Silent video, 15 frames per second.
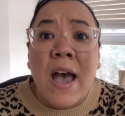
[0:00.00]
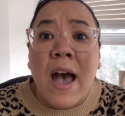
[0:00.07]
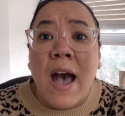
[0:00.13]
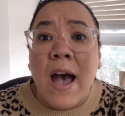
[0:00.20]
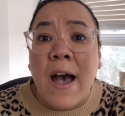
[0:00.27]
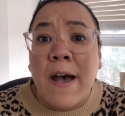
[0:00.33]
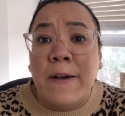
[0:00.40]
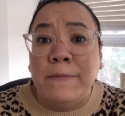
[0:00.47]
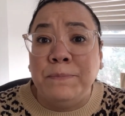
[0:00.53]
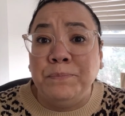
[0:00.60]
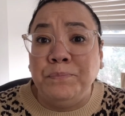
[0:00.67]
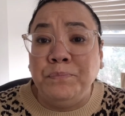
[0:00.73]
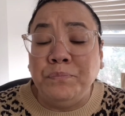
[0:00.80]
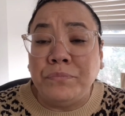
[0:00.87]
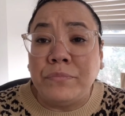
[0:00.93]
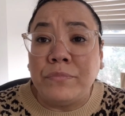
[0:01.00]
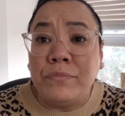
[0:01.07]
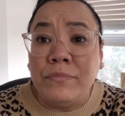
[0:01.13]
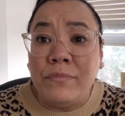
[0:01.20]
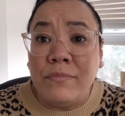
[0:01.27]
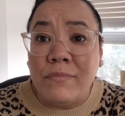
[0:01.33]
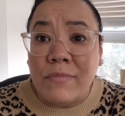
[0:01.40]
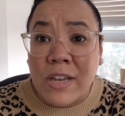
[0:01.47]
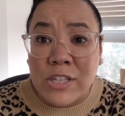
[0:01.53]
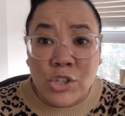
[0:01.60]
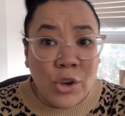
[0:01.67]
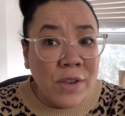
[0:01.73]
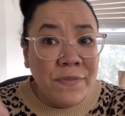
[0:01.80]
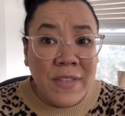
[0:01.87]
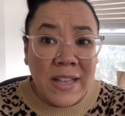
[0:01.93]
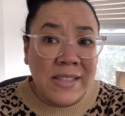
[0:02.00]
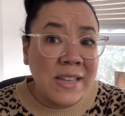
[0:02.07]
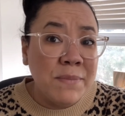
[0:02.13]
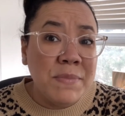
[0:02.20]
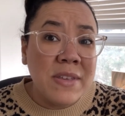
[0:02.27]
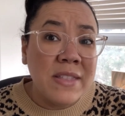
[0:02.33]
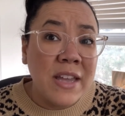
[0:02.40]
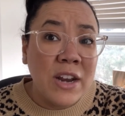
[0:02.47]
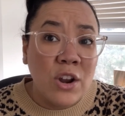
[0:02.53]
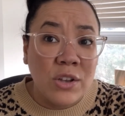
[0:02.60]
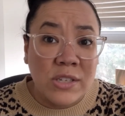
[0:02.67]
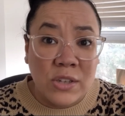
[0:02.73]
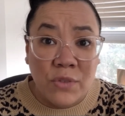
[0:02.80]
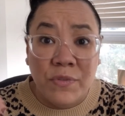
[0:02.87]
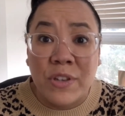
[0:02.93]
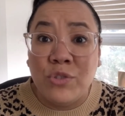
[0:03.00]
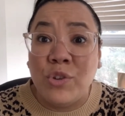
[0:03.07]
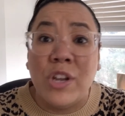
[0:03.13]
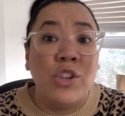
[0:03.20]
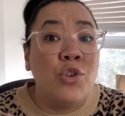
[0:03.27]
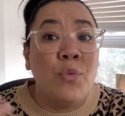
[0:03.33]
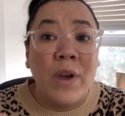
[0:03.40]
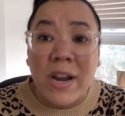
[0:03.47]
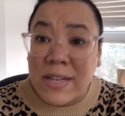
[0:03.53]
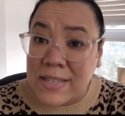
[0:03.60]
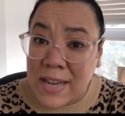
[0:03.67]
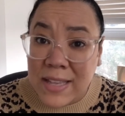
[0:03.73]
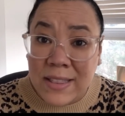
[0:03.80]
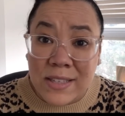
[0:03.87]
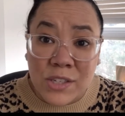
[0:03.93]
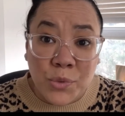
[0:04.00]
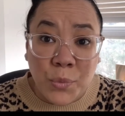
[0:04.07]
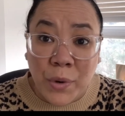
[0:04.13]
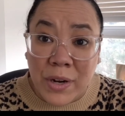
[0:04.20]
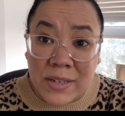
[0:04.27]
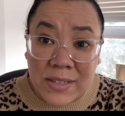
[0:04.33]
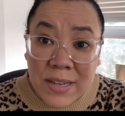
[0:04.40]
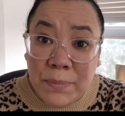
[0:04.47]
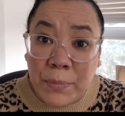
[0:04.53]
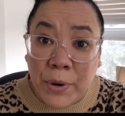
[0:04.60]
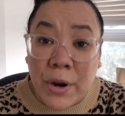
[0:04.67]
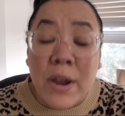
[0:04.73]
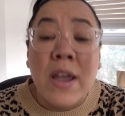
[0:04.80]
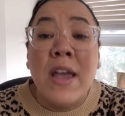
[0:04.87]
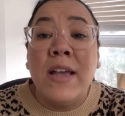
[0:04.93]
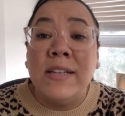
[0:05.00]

So if that's something that is of interest and you want to take this work deeper,